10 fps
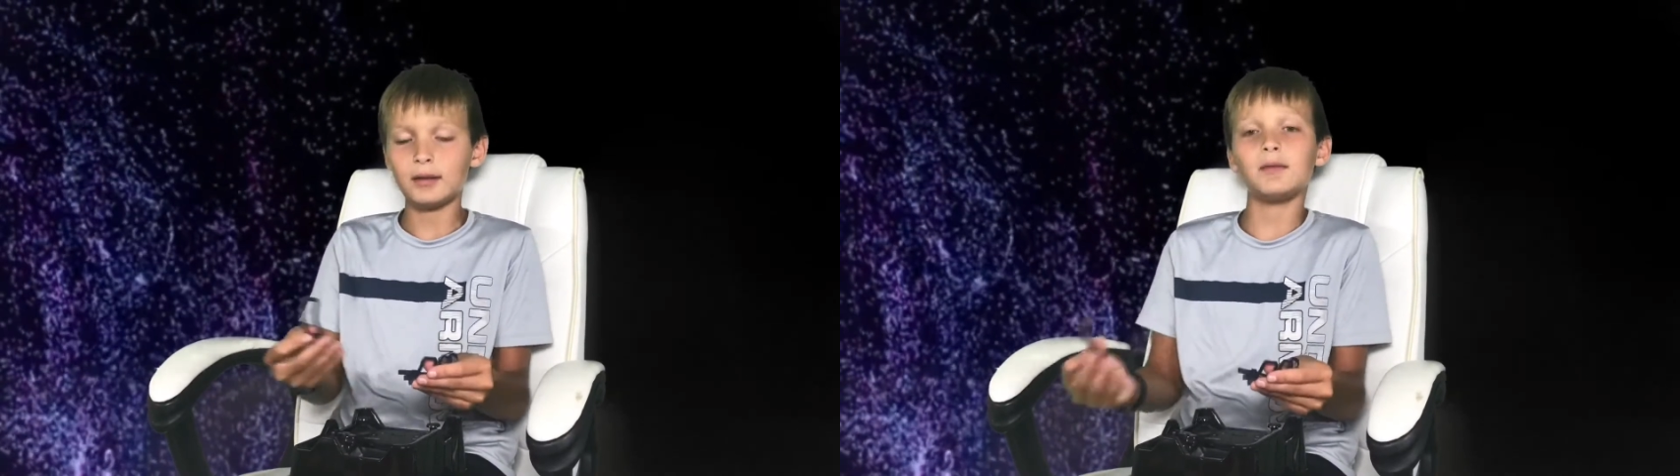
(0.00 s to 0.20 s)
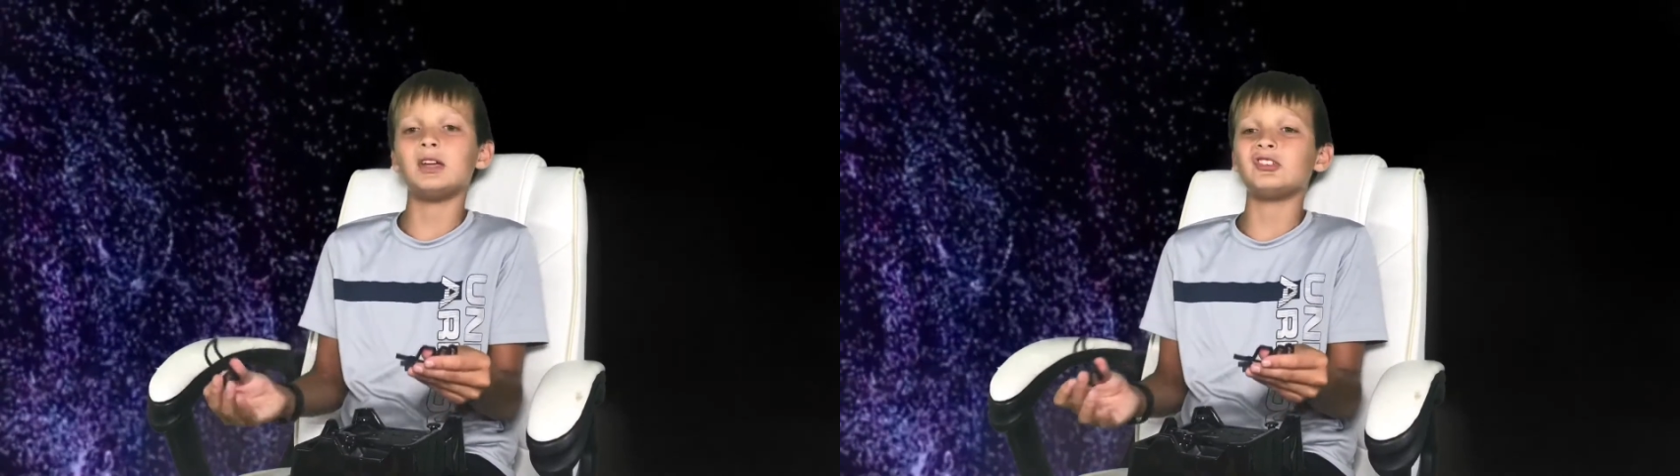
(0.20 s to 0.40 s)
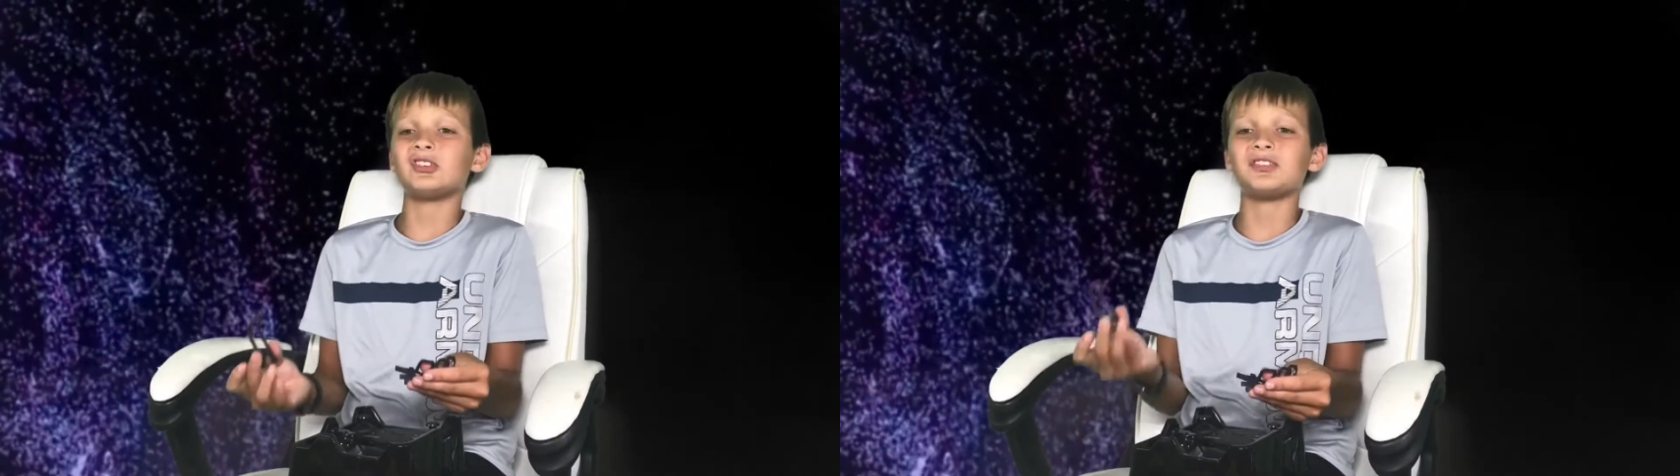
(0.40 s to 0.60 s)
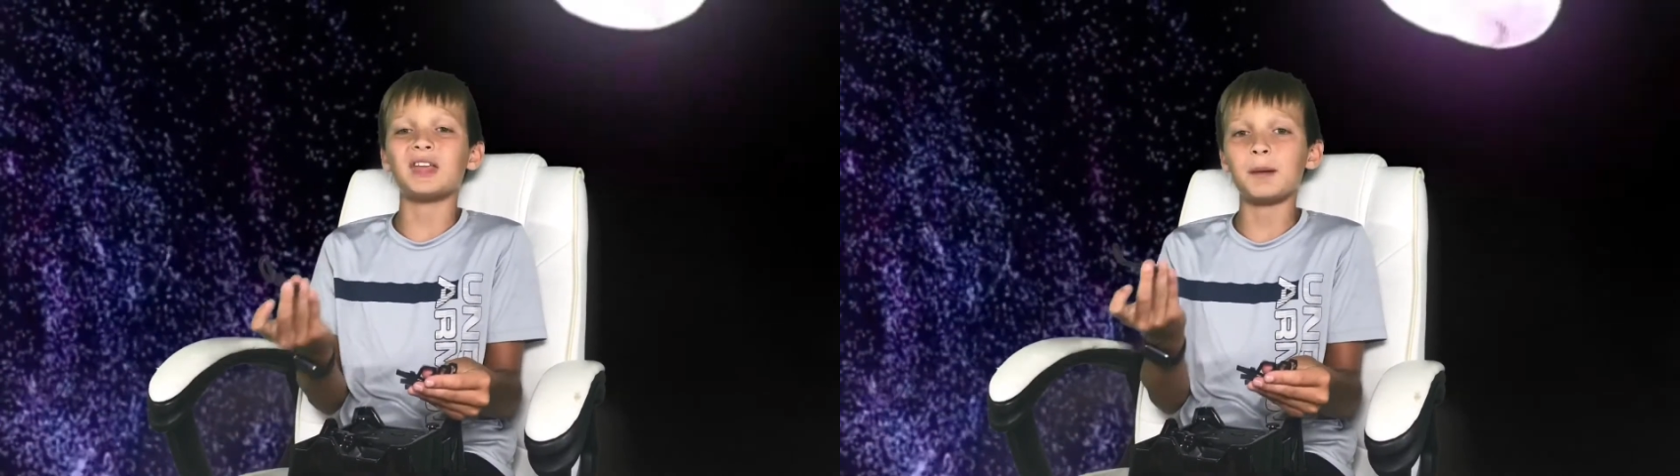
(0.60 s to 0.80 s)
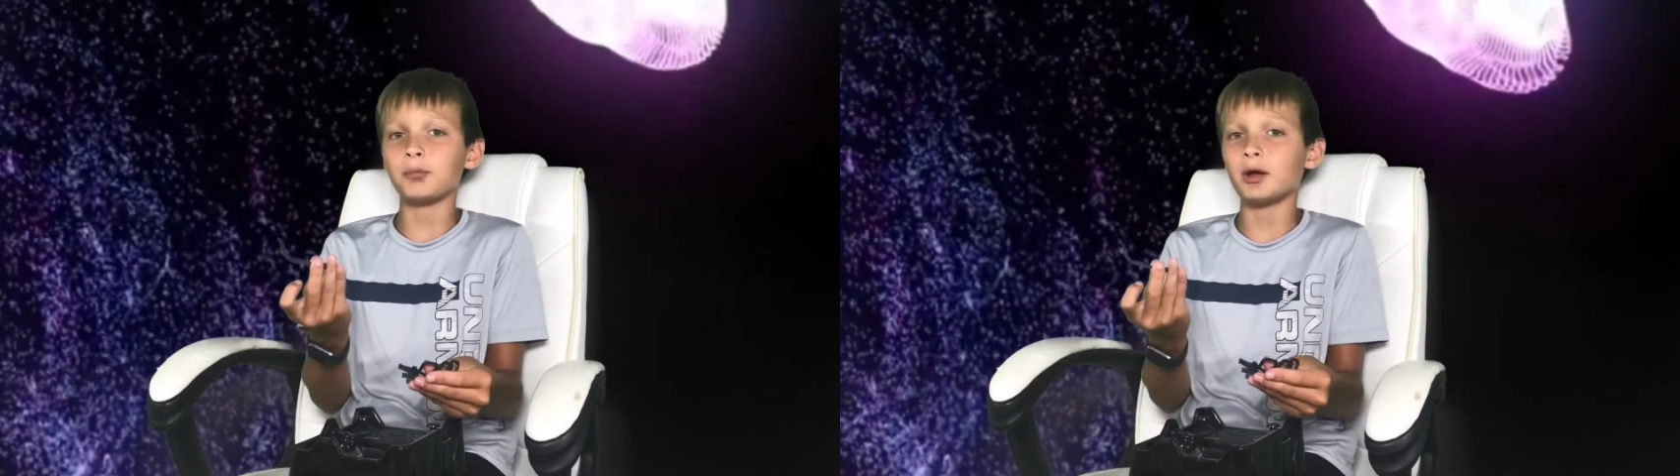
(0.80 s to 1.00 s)
They just
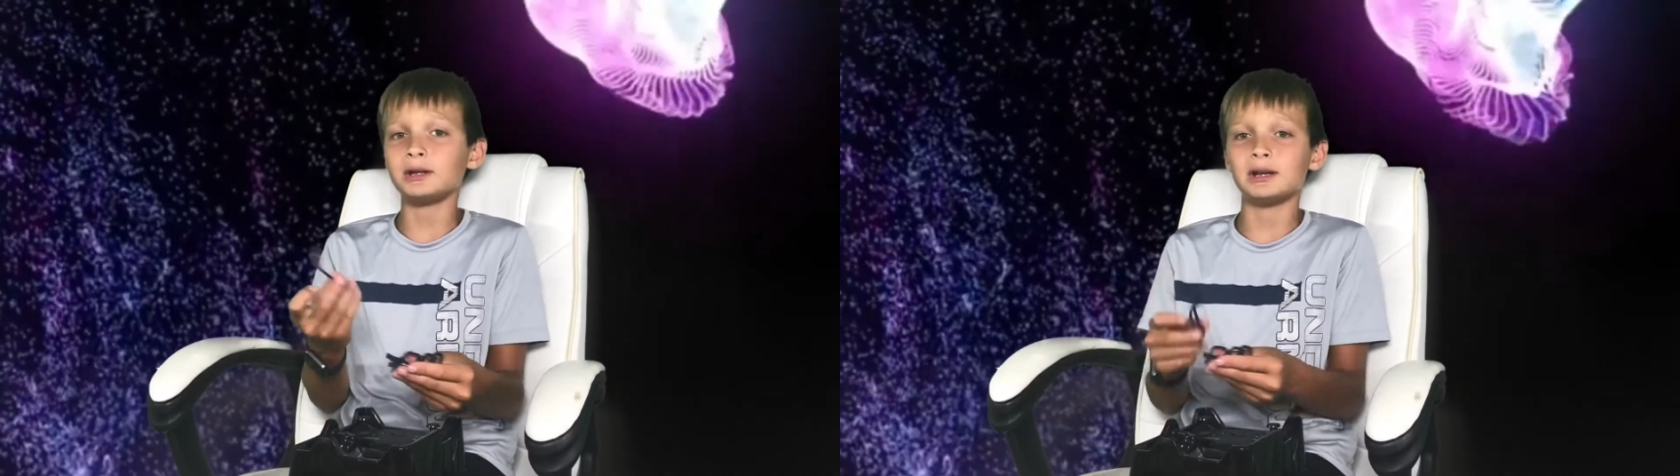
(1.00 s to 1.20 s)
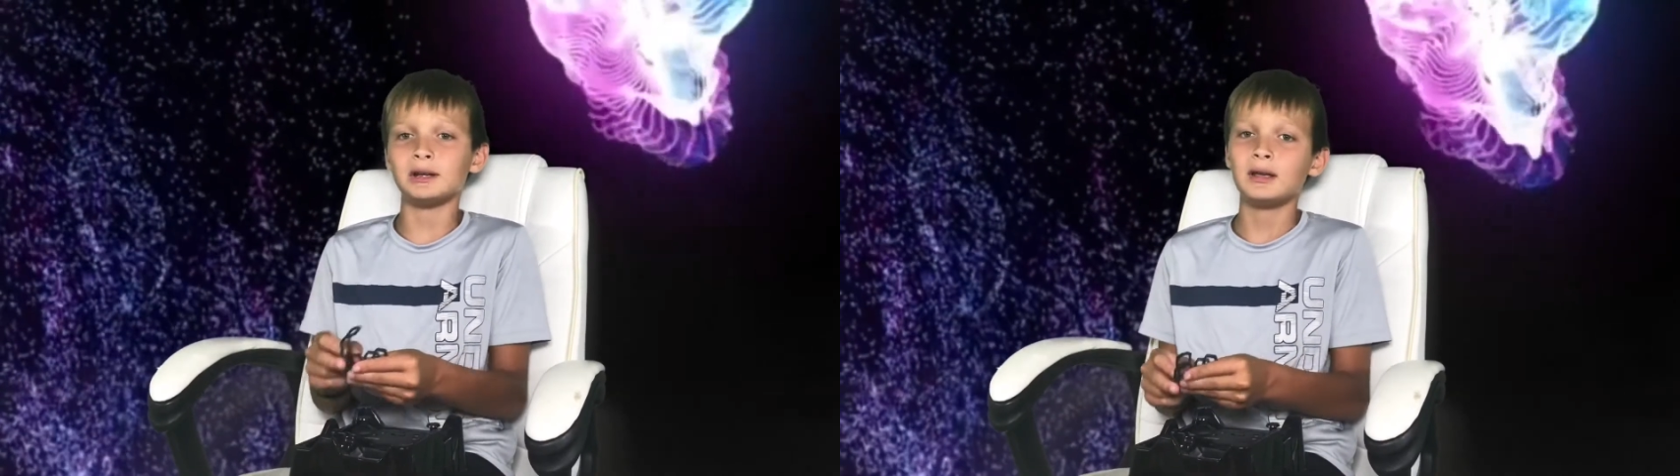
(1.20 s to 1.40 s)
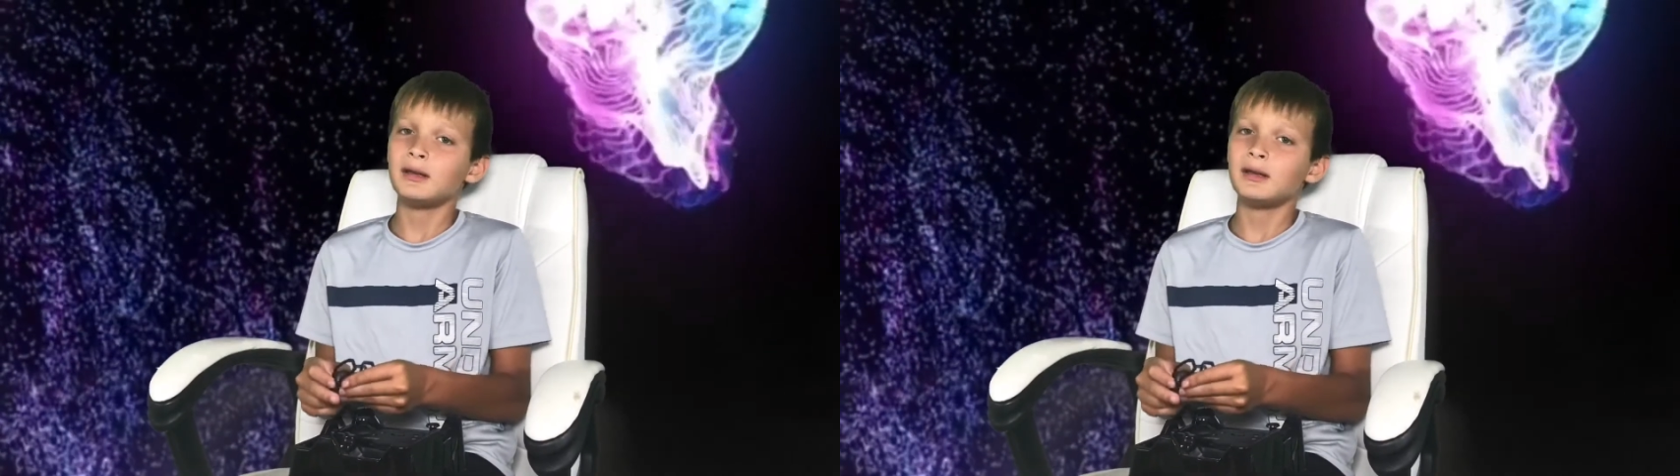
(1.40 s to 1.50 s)
snap right in.